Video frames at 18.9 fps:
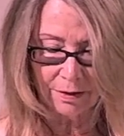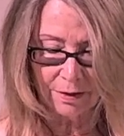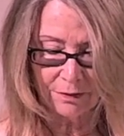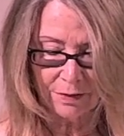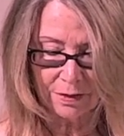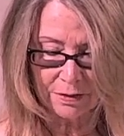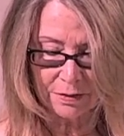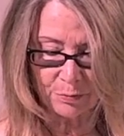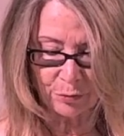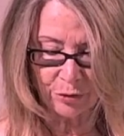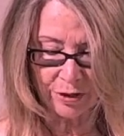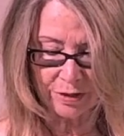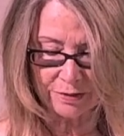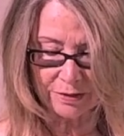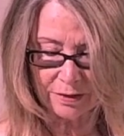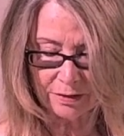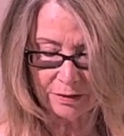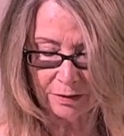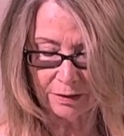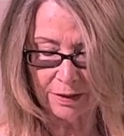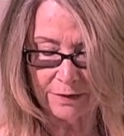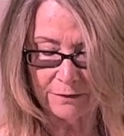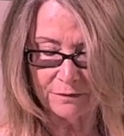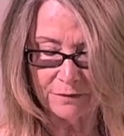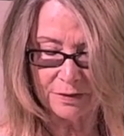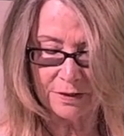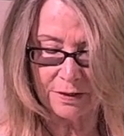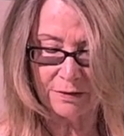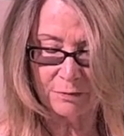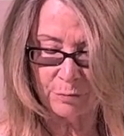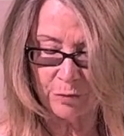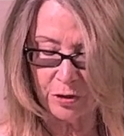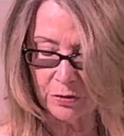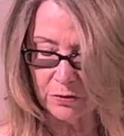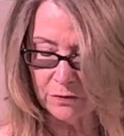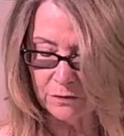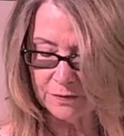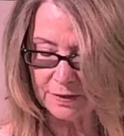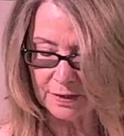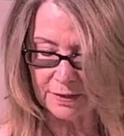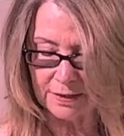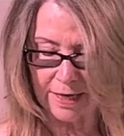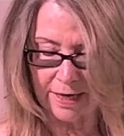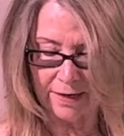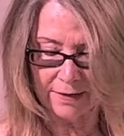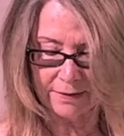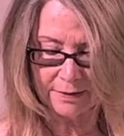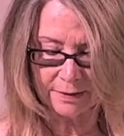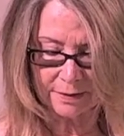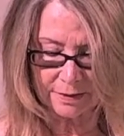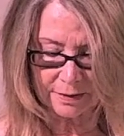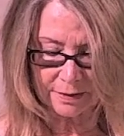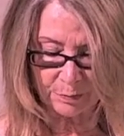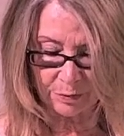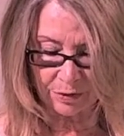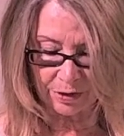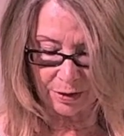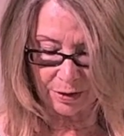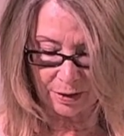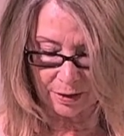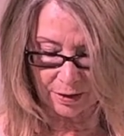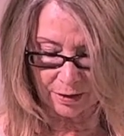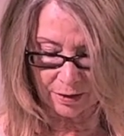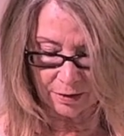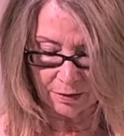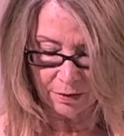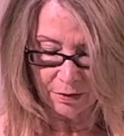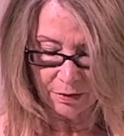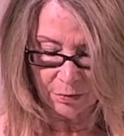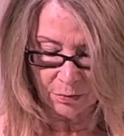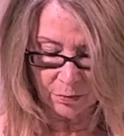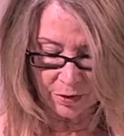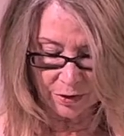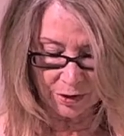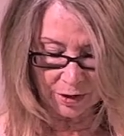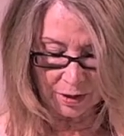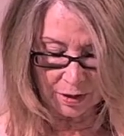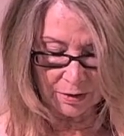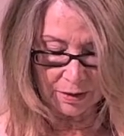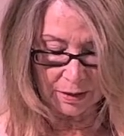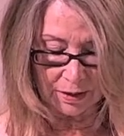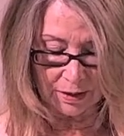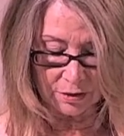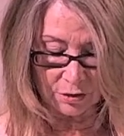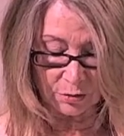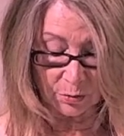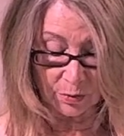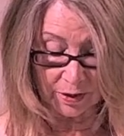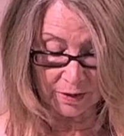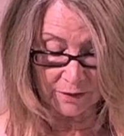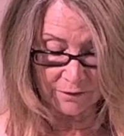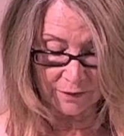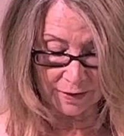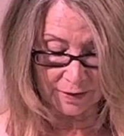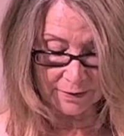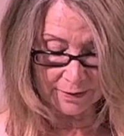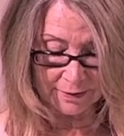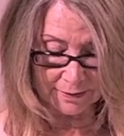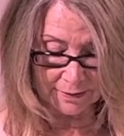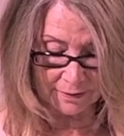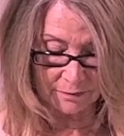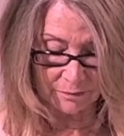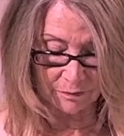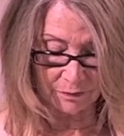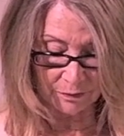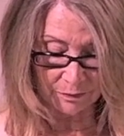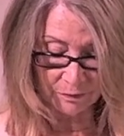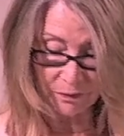that this present lives and moves and has its being within each one of us,